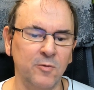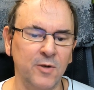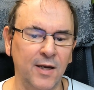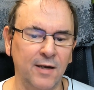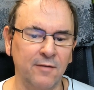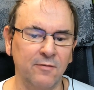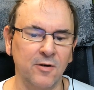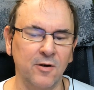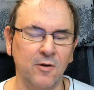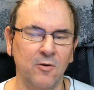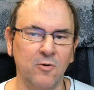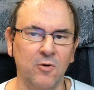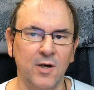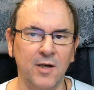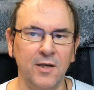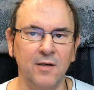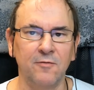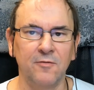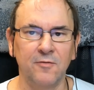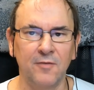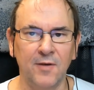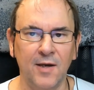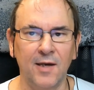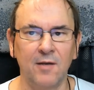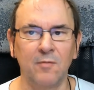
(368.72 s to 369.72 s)
I mean, we have a
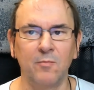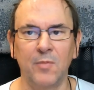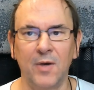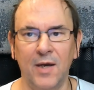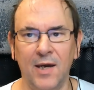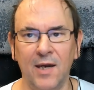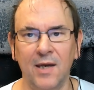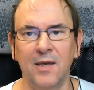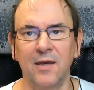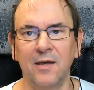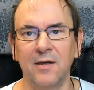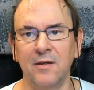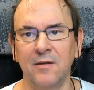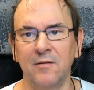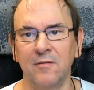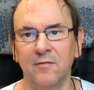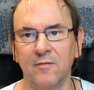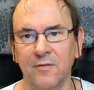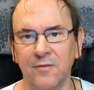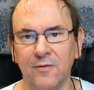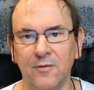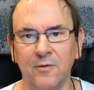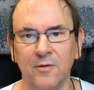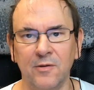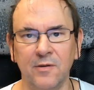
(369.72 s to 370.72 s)
quite a fat back
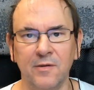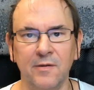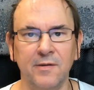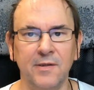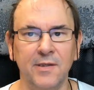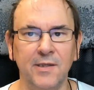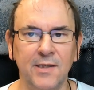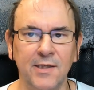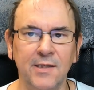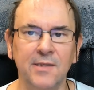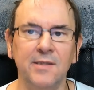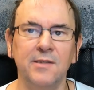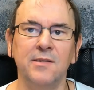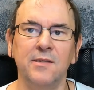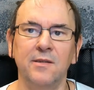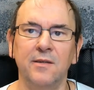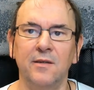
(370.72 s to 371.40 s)
end for the